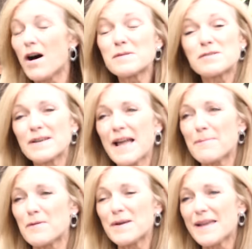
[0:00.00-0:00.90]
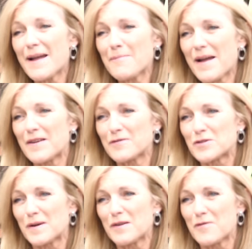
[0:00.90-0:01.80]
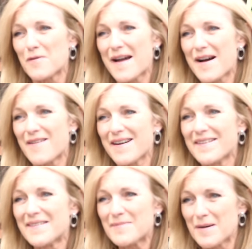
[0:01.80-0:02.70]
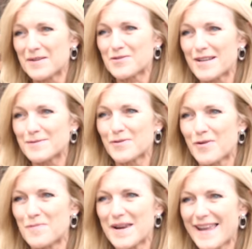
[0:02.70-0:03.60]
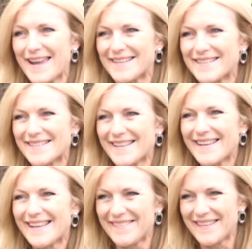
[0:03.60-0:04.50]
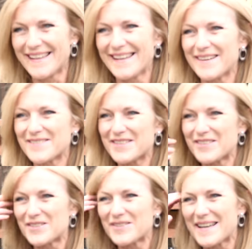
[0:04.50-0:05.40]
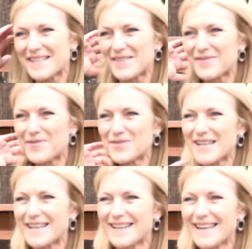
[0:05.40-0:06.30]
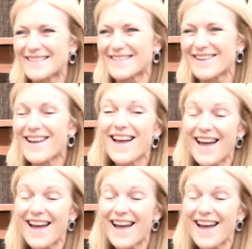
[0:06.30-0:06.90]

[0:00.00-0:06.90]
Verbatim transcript: I was really happy. We campaigned for 24 hour public transport on weekends in the lead up to the 2014 election,